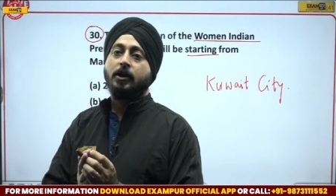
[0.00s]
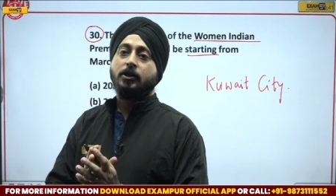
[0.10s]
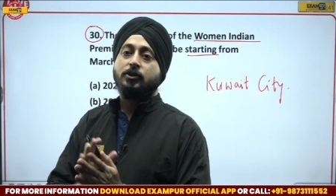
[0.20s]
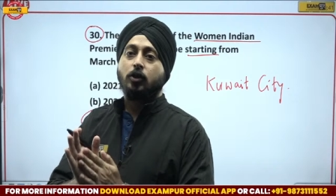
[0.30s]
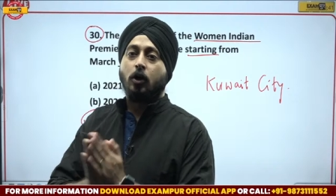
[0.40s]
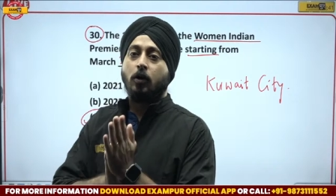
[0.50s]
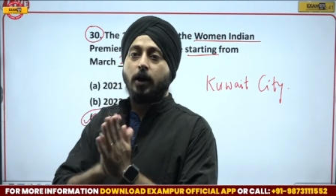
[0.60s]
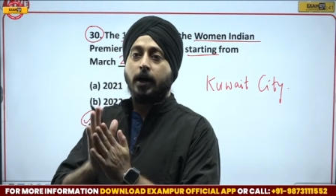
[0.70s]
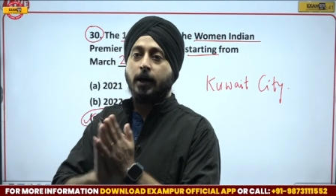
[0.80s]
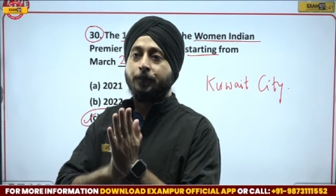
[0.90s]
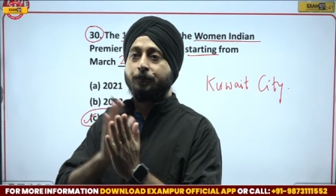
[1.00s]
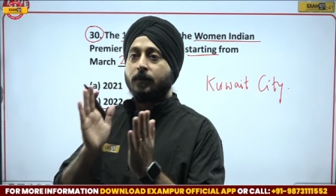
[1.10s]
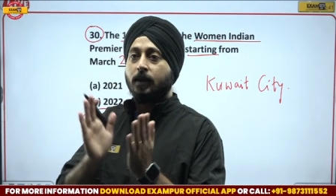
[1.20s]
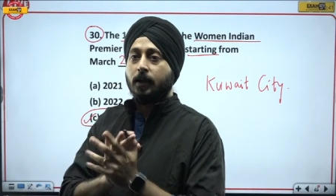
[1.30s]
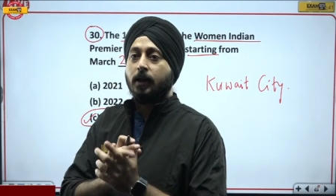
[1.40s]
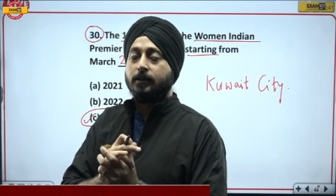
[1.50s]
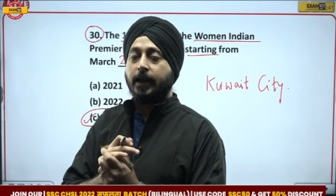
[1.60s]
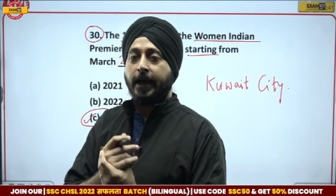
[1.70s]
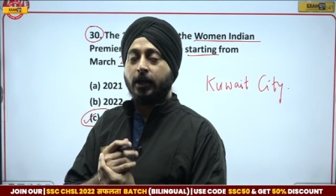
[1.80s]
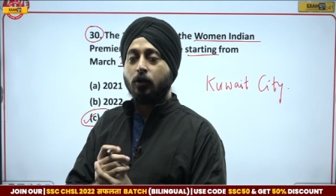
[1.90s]
So um,
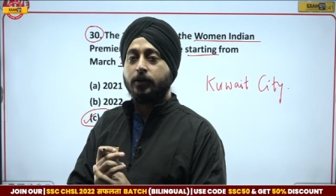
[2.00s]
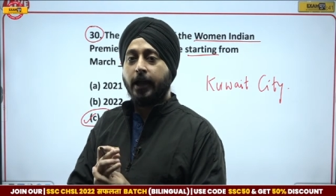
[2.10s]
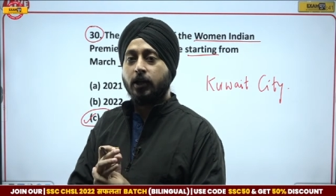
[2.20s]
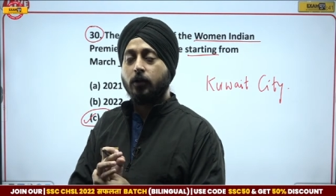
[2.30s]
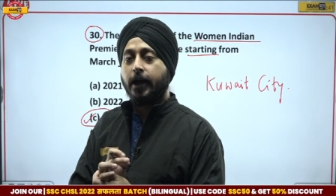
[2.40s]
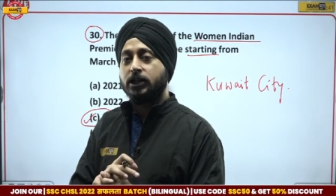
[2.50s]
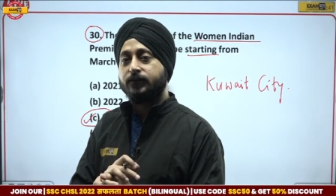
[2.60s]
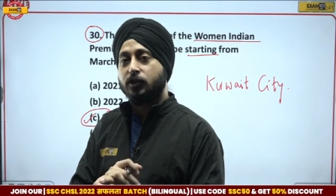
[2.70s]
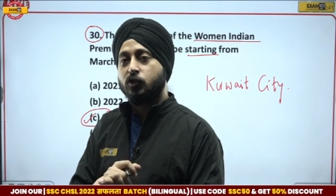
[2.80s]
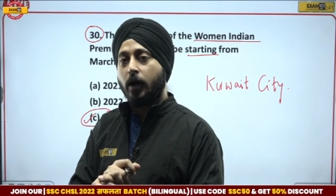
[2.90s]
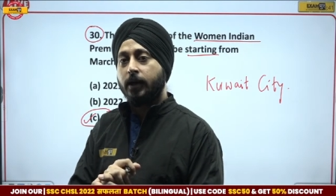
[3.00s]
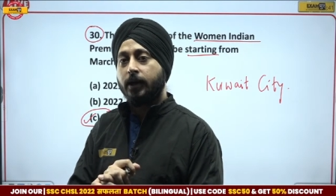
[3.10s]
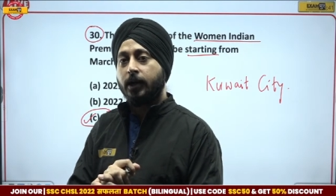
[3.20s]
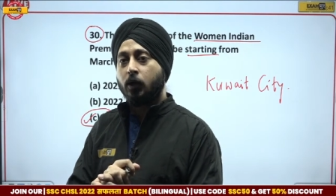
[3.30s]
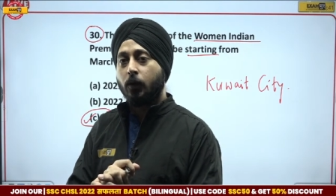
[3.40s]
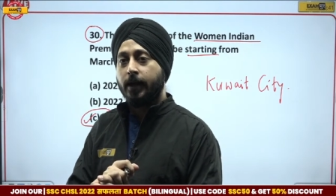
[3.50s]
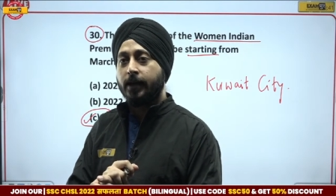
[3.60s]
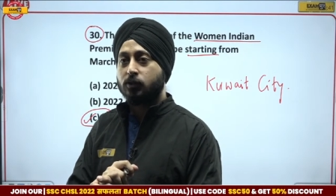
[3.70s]
thank you thank you guys for joining in today